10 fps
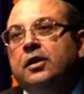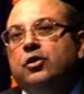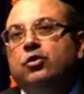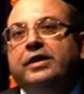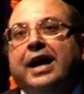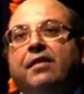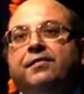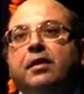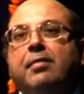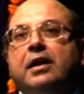So the
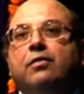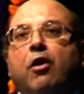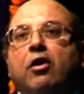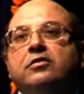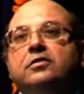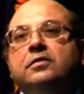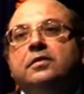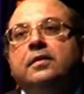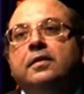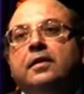aftermath was
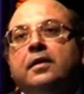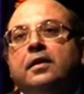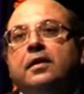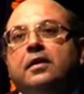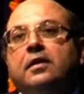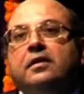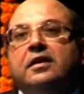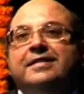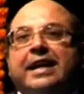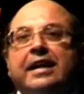the
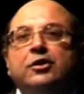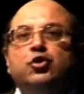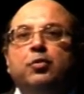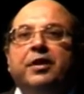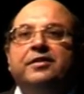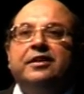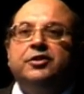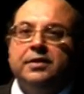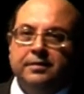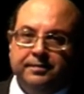second supersession.